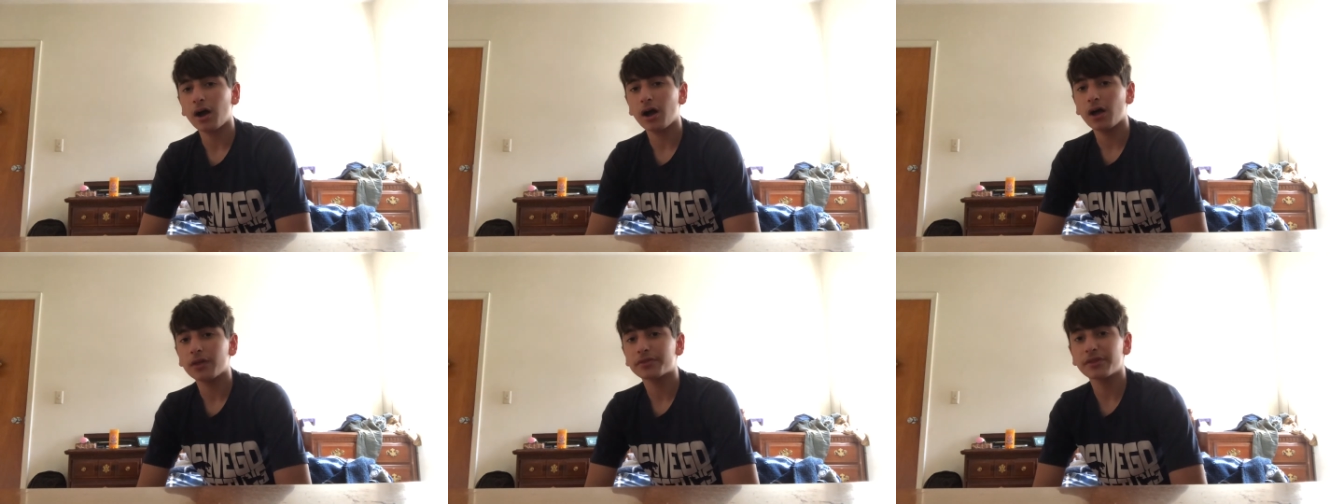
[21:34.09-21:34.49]

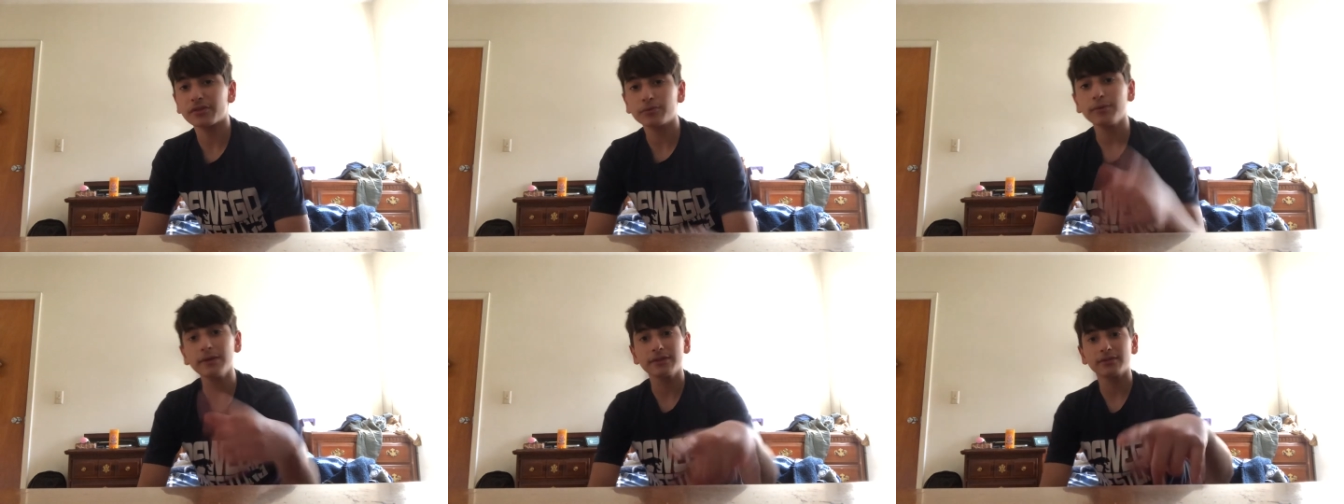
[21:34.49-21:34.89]
This
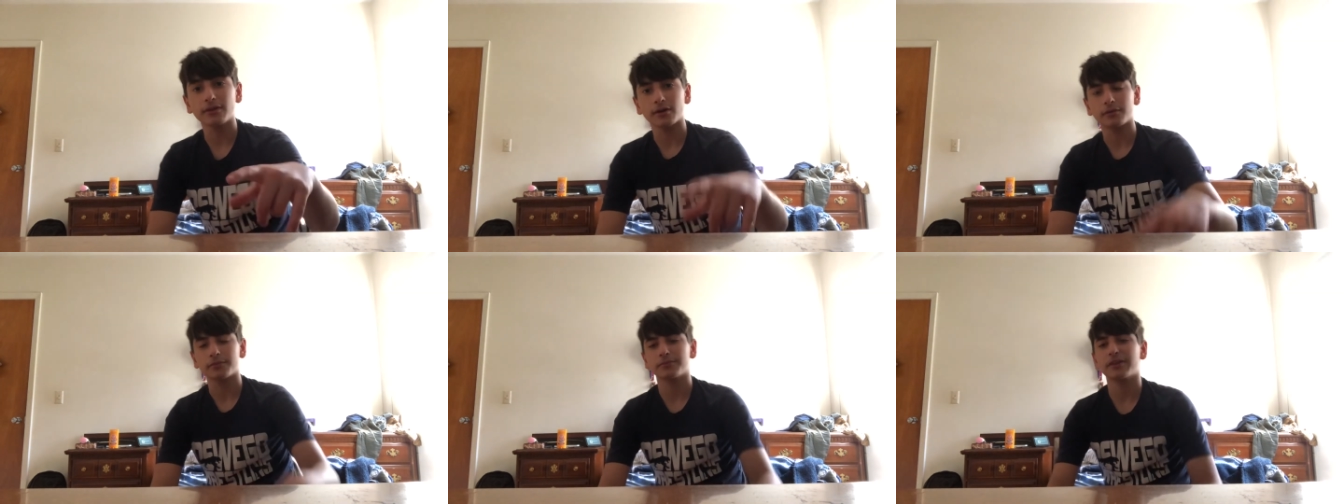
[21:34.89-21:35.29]
week
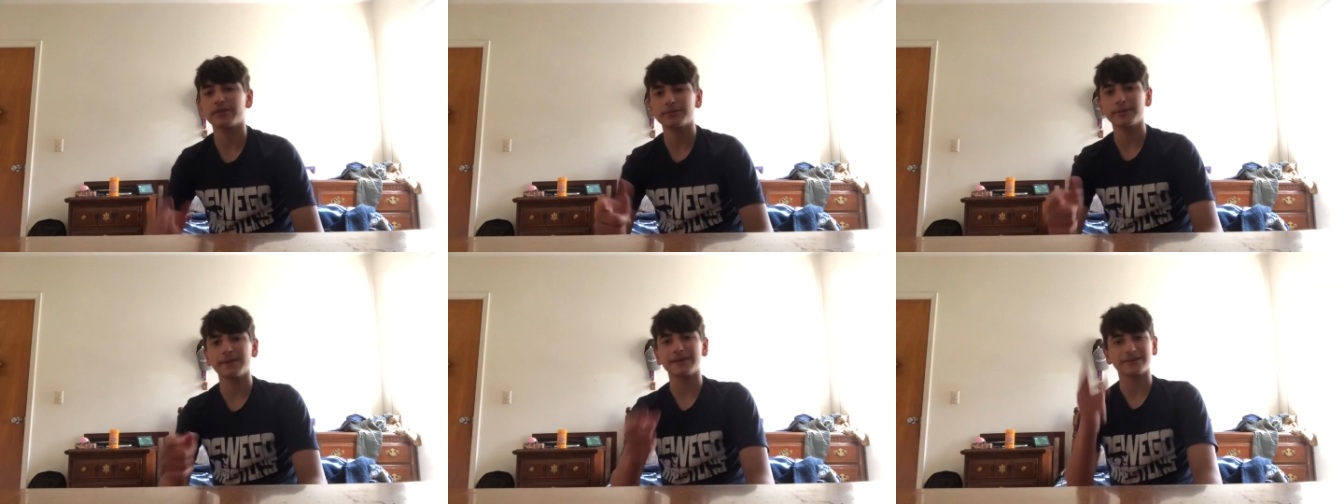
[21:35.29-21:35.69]

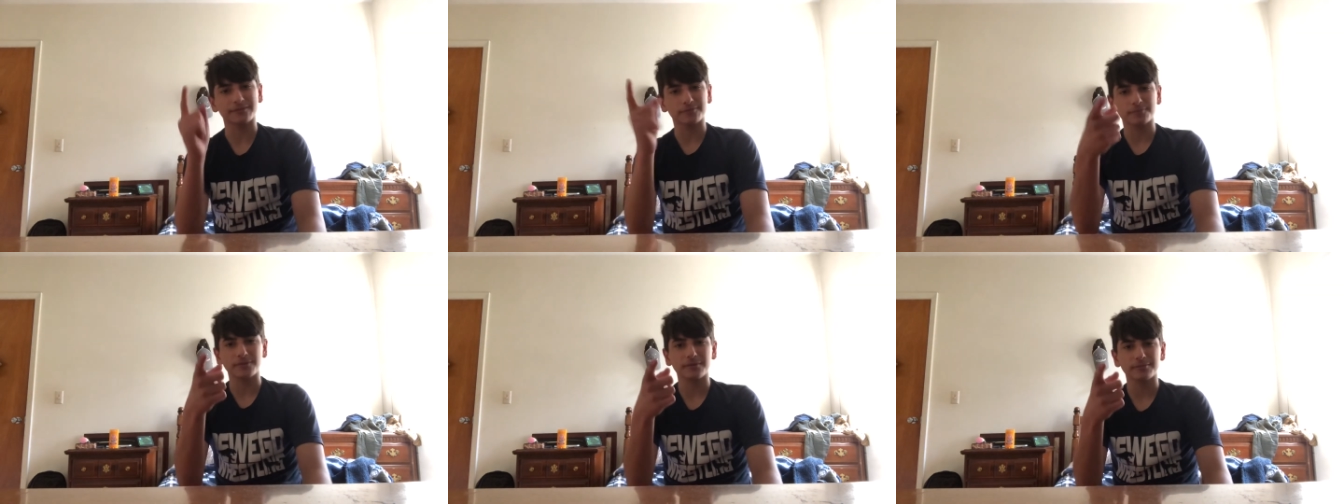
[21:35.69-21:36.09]
it's
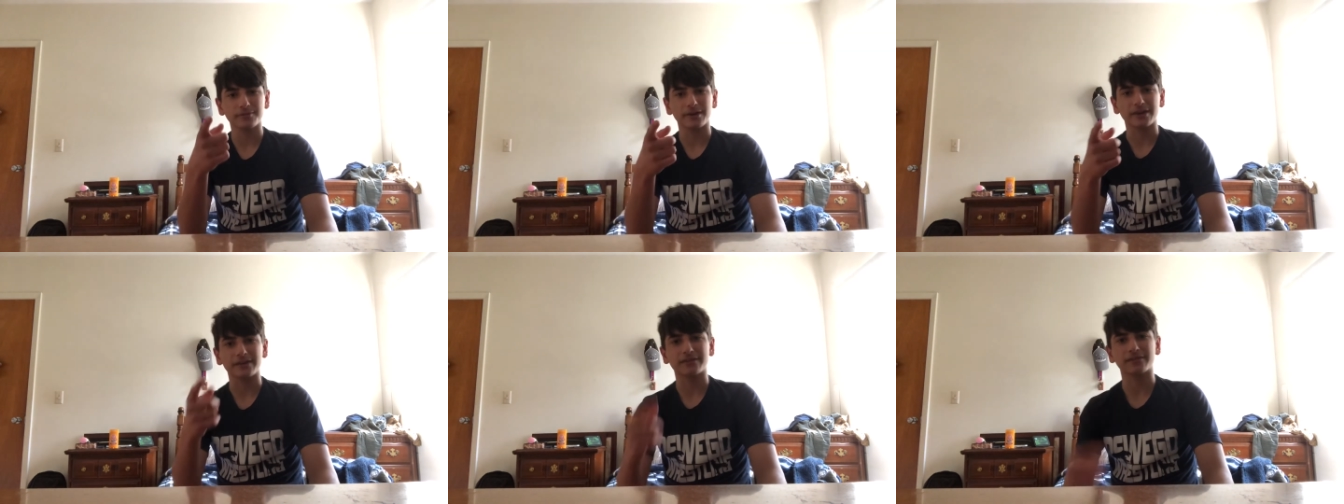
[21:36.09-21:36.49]
spring
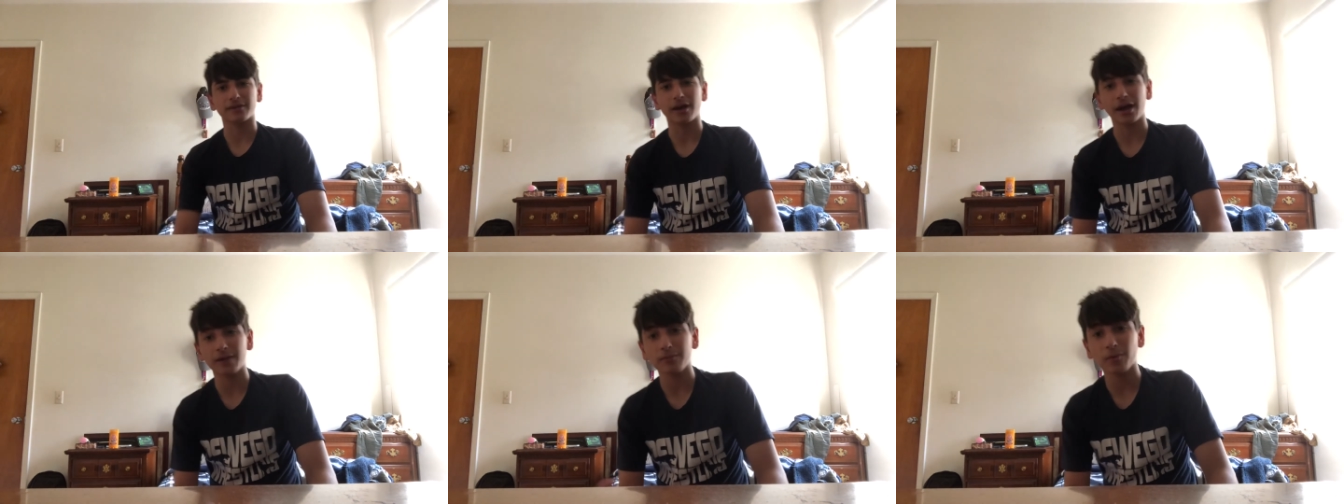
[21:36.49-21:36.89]
break, so
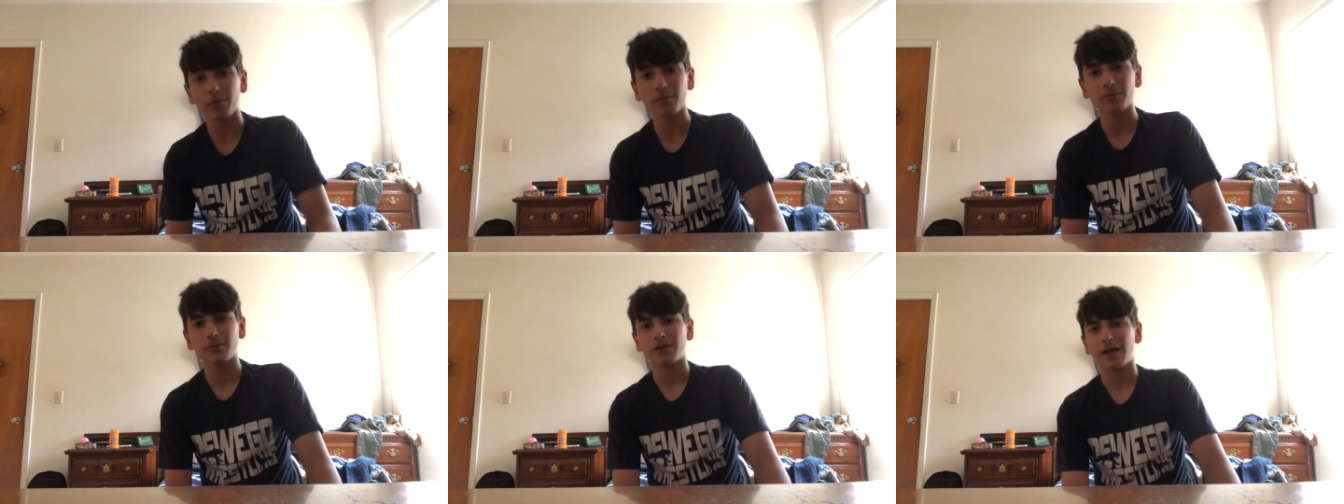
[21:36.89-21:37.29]

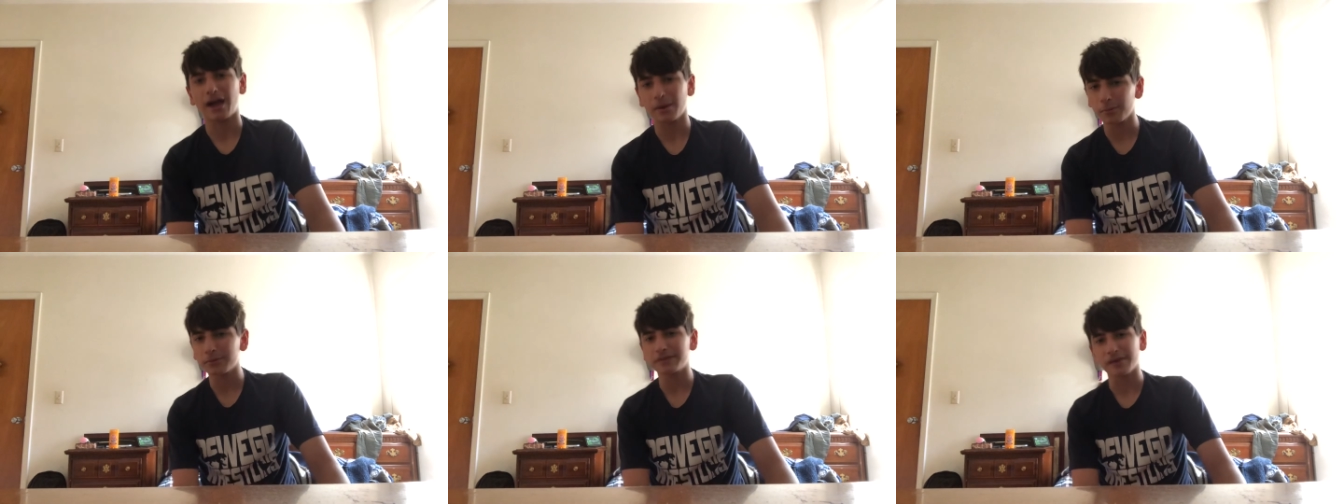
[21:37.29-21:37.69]
I
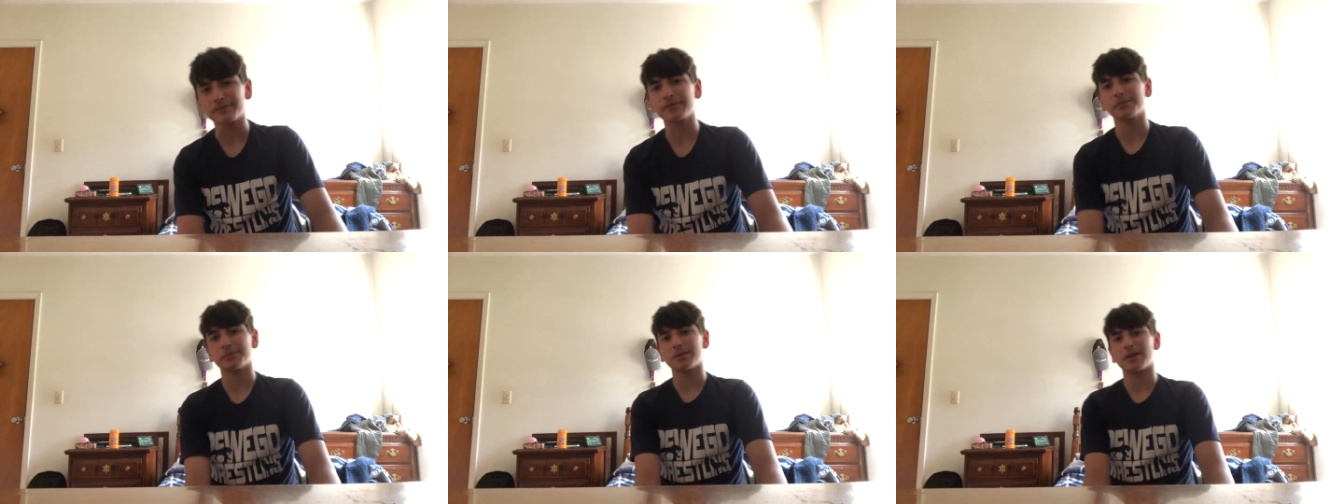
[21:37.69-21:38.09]
will
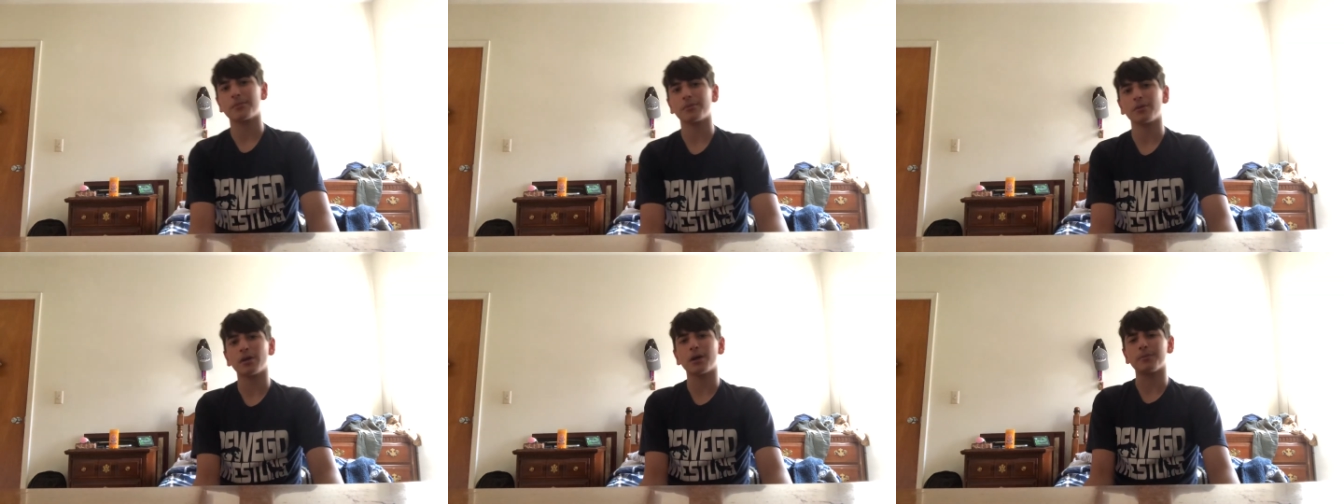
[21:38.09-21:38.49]
definitely be
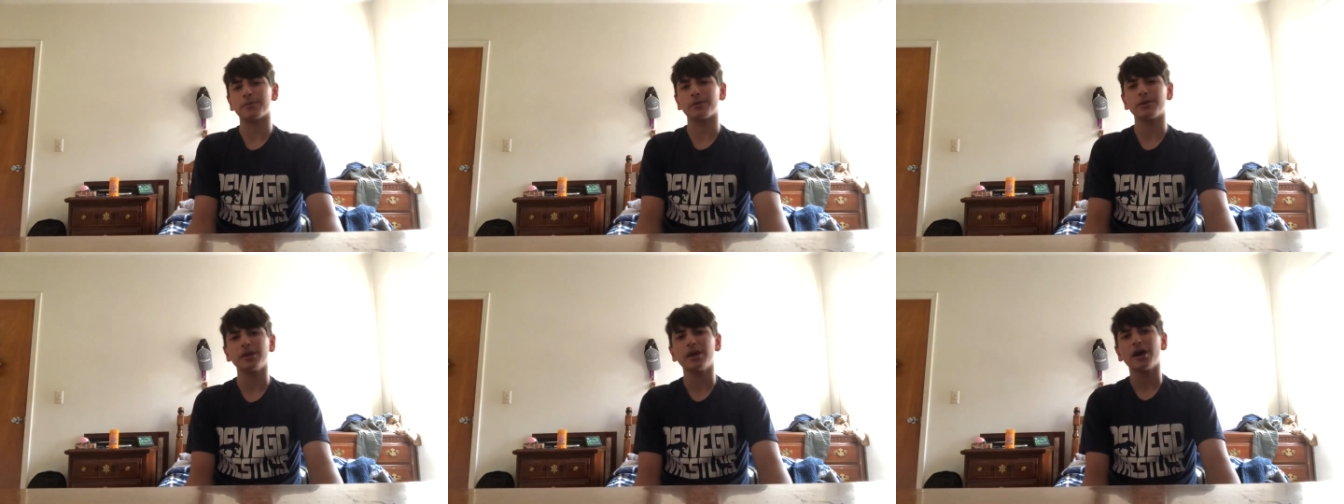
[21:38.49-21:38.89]
able to upload.